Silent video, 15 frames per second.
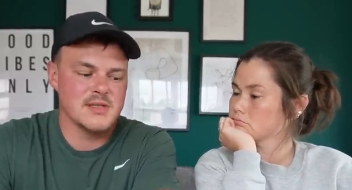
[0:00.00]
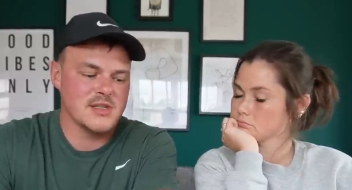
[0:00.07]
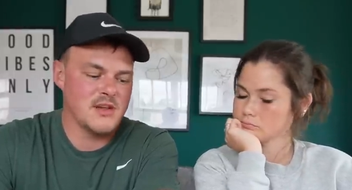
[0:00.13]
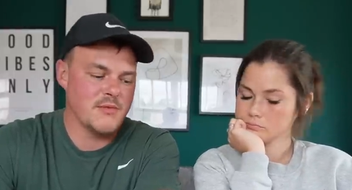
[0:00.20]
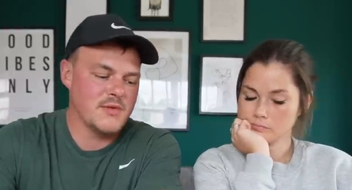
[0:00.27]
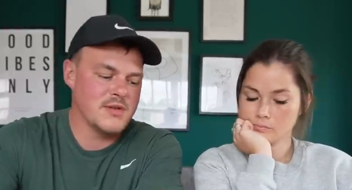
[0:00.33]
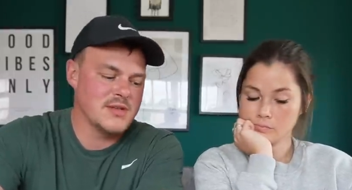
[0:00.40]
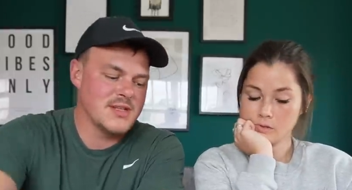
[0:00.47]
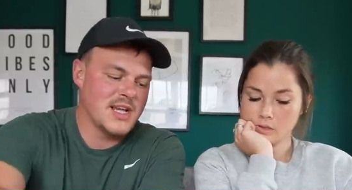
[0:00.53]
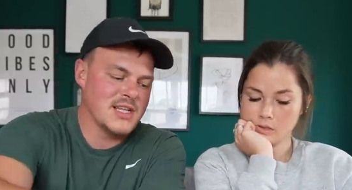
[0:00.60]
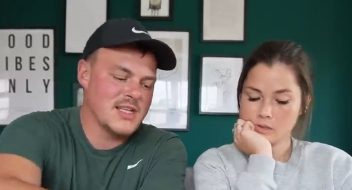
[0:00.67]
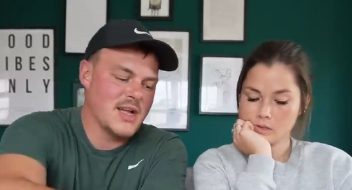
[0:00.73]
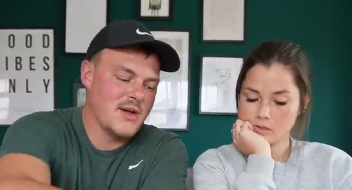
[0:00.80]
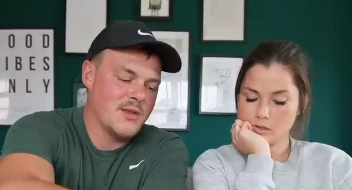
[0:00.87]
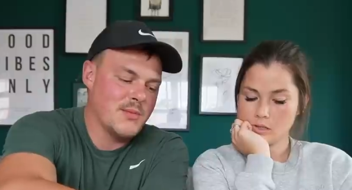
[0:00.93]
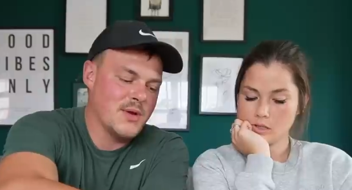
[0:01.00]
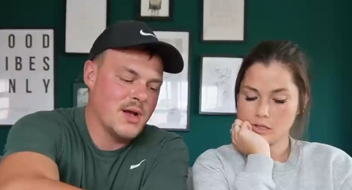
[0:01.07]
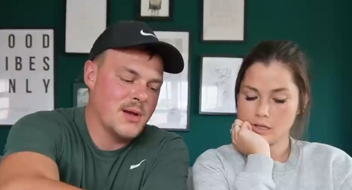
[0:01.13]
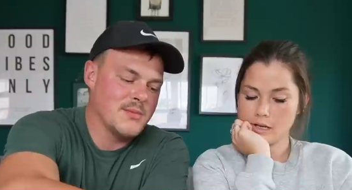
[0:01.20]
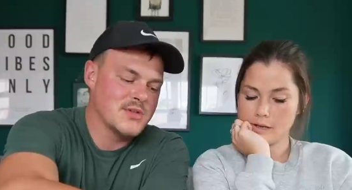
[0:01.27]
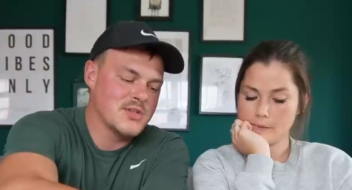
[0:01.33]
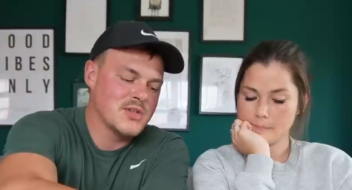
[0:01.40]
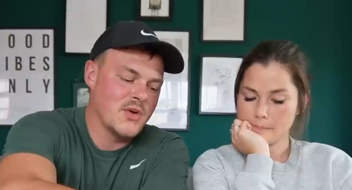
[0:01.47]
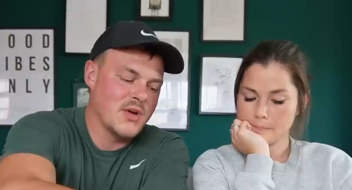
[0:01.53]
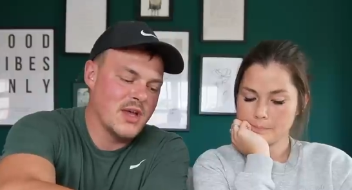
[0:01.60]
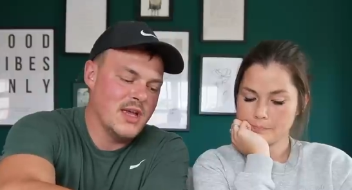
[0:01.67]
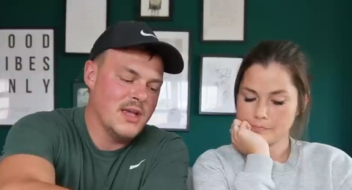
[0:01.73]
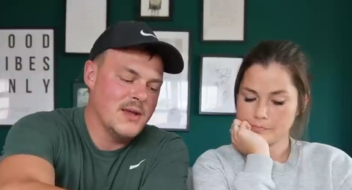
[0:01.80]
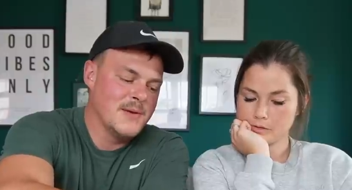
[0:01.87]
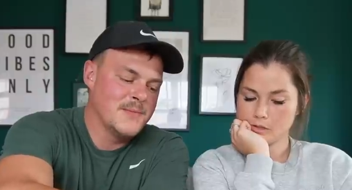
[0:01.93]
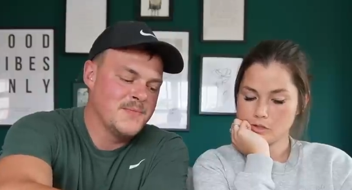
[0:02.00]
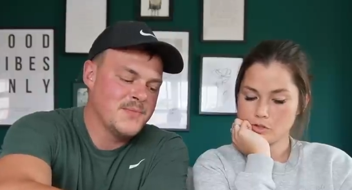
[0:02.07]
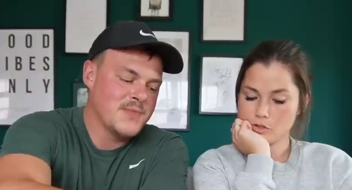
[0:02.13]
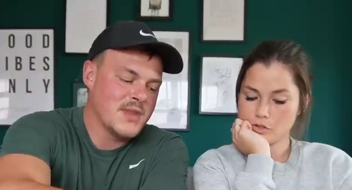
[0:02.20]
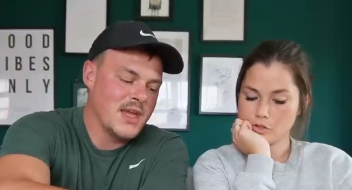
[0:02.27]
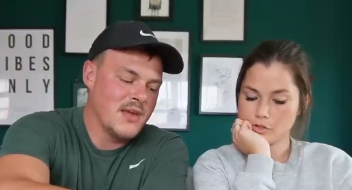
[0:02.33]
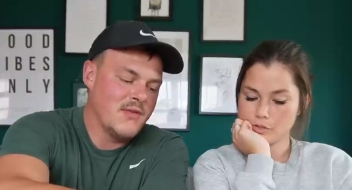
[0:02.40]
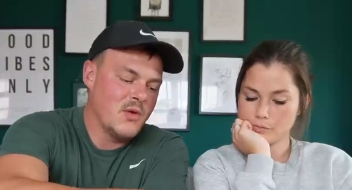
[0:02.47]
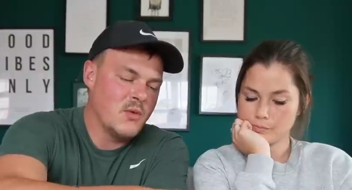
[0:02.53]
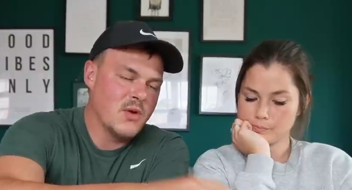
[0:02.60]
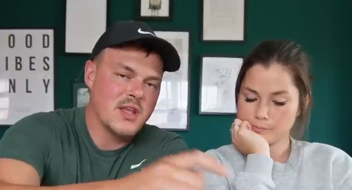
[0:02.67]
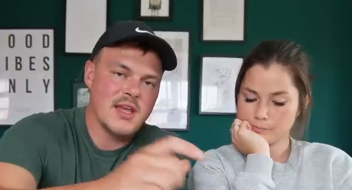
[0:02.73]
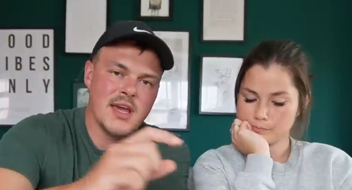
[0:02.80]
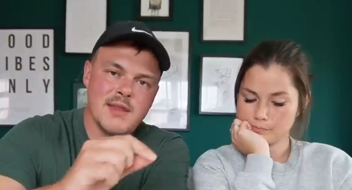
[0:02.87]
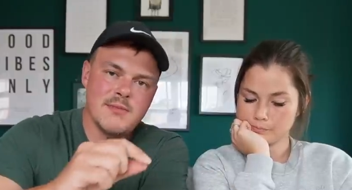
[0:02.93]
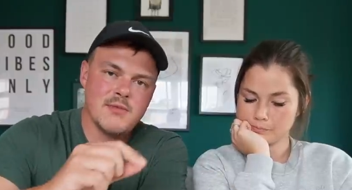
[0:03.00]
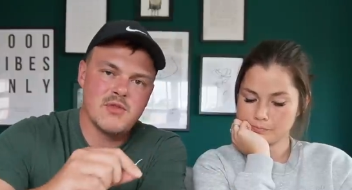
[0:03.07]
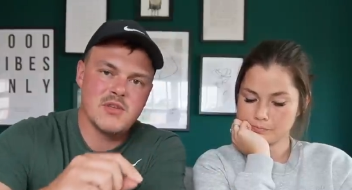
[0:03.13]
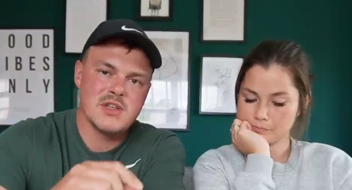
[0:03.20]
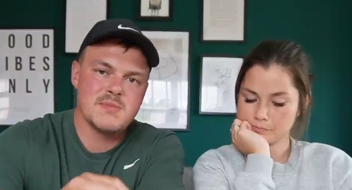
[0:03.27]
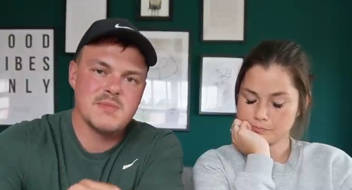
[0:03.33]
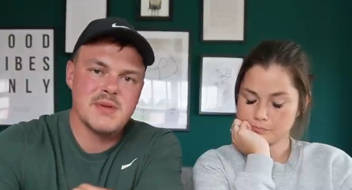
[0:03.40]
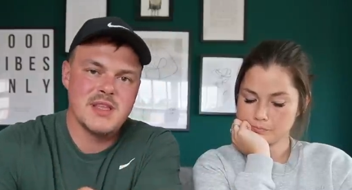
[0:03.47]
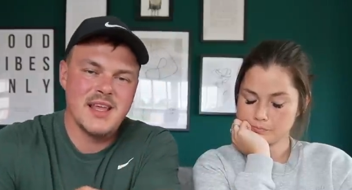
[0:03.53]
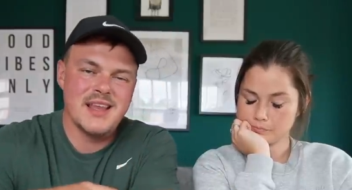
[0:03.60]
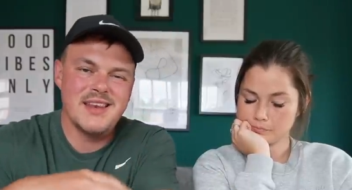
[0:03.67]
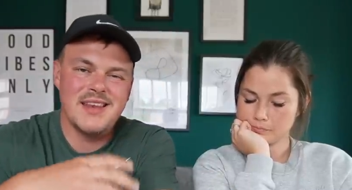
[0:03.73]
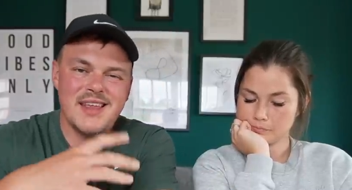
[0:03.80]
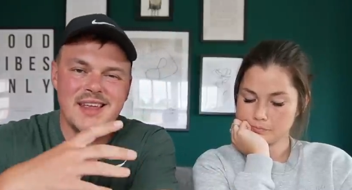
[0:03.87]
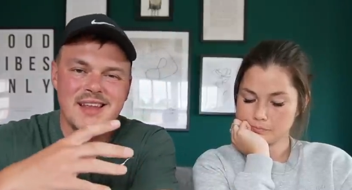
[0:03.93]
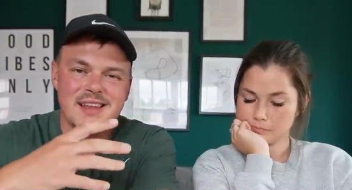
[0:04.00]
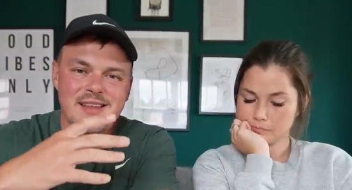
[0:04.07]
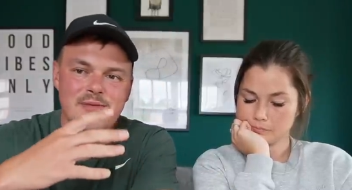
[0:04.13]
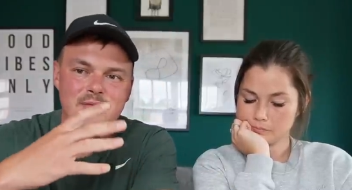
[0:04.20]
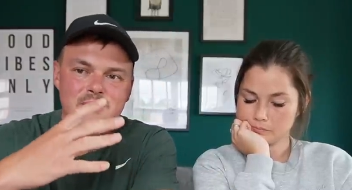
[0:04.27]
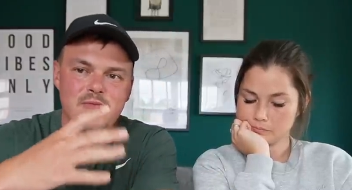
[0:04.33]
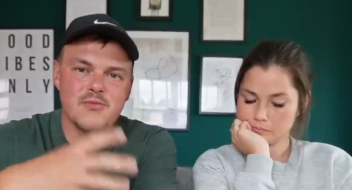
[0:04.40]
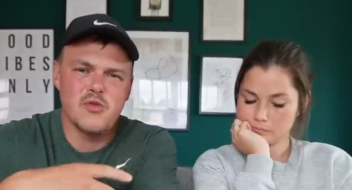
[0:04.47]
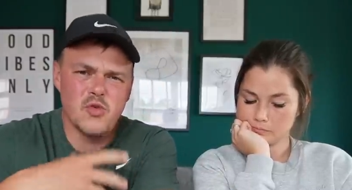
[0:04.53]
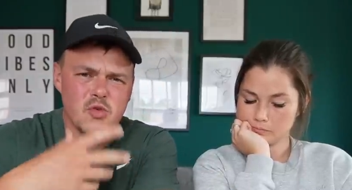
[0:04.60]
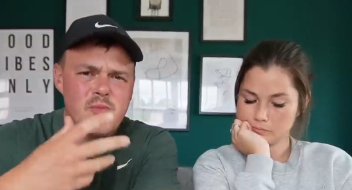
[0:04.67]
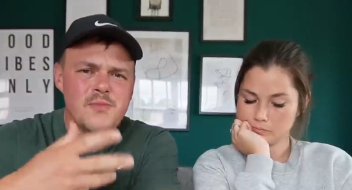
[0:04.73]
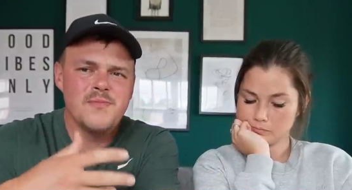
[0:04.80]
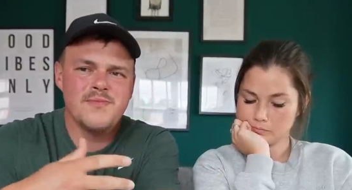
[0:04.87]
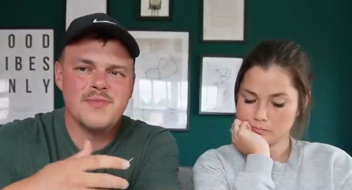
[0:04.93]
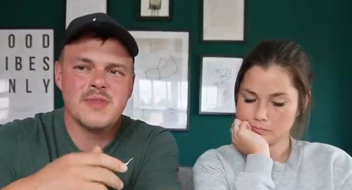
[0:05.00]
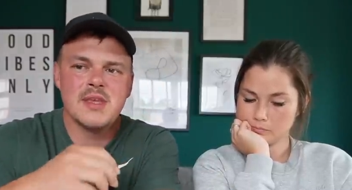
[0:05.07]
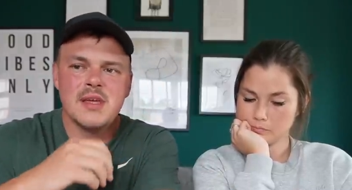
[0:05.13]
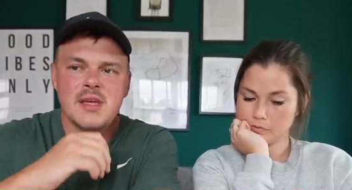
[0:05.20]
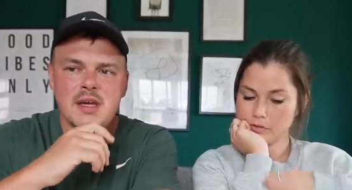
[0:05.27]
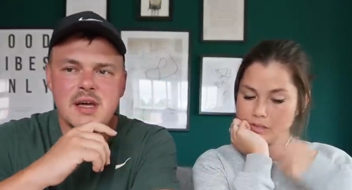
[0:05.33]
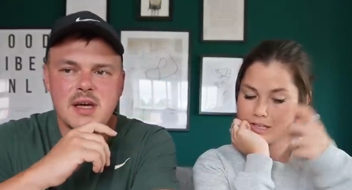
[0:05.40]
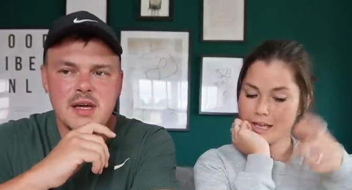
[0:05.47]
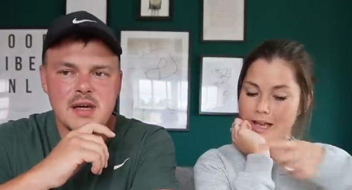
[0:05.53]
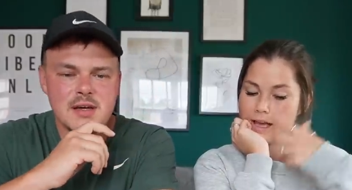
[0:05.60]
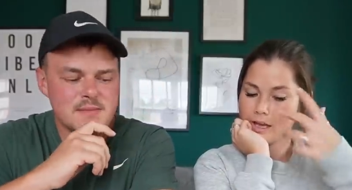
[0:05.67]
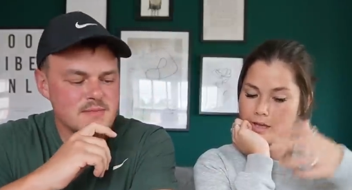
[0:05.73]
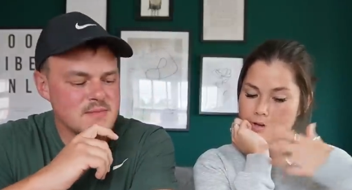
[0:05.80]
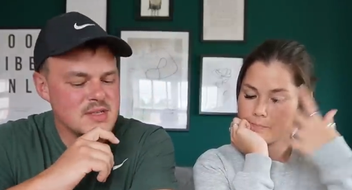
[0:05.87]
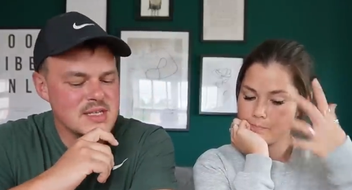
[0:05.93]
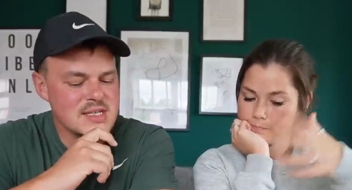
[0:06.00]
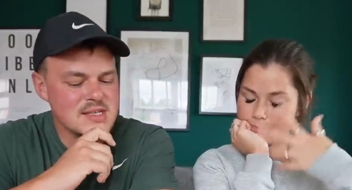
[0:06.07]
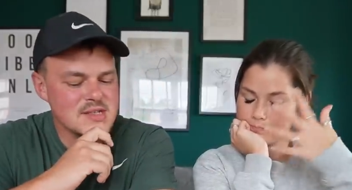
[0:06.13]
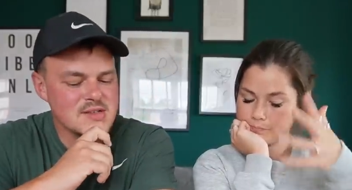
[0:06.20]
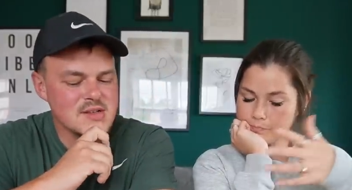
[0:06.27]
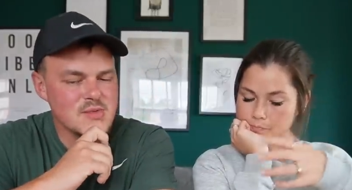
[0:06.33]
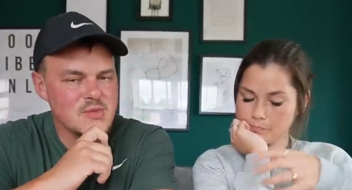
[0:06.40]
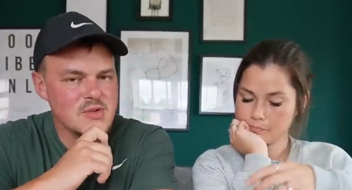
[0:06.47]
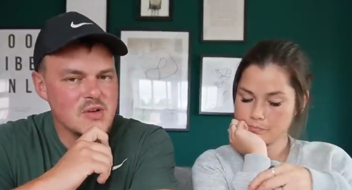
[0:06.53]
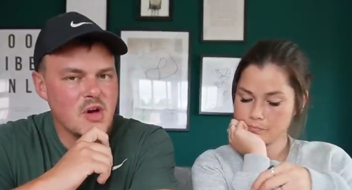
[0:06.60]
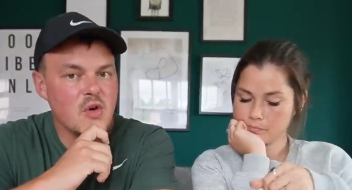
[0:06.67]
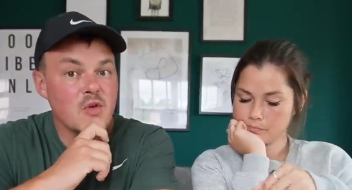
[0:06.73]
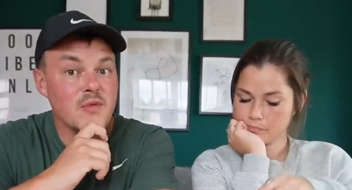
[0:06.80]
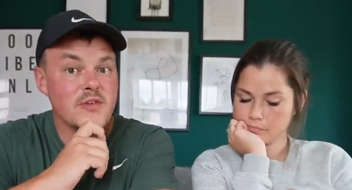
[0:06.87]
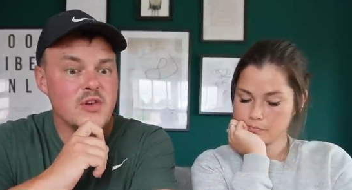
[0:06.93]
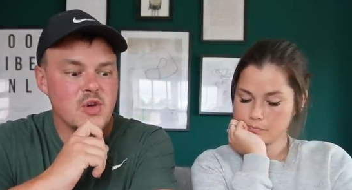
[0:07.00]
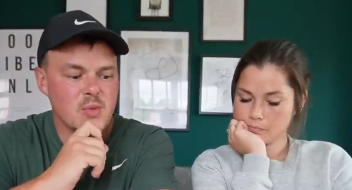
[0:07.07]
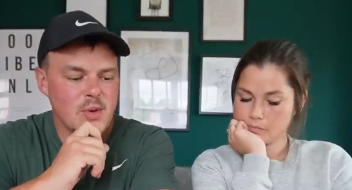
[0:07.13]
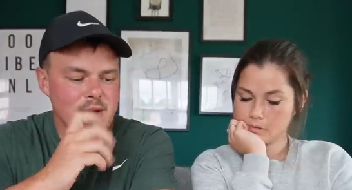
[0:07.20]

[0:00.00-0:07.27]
Speaker 1: and stuff, because that's how they become yeah, soggy. That's true. If you want to get them crispy, they need room. Yeah. Um, yeah, so I wouldn't overdo